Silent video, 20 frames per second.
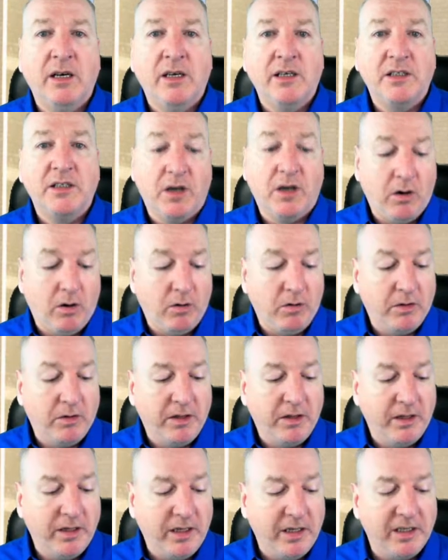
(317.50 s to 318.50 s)

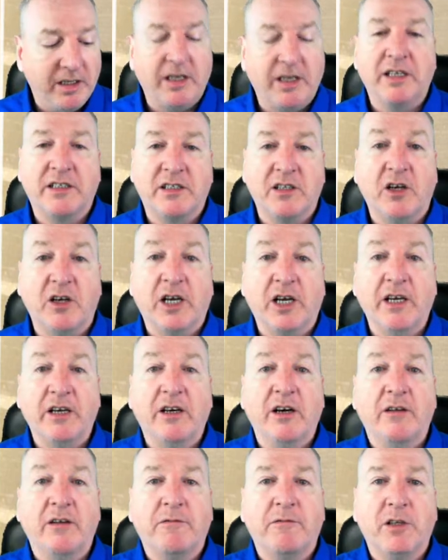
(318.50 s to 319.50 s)
So it's looking
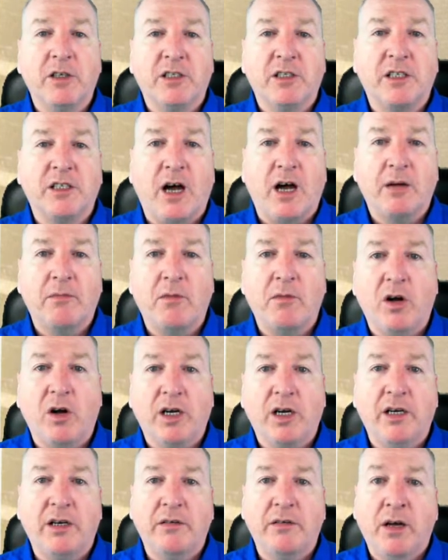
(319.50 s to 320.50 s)
good for the stock
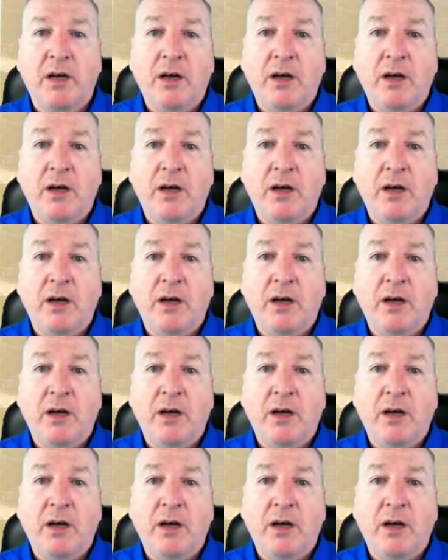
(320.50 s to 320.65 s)
market.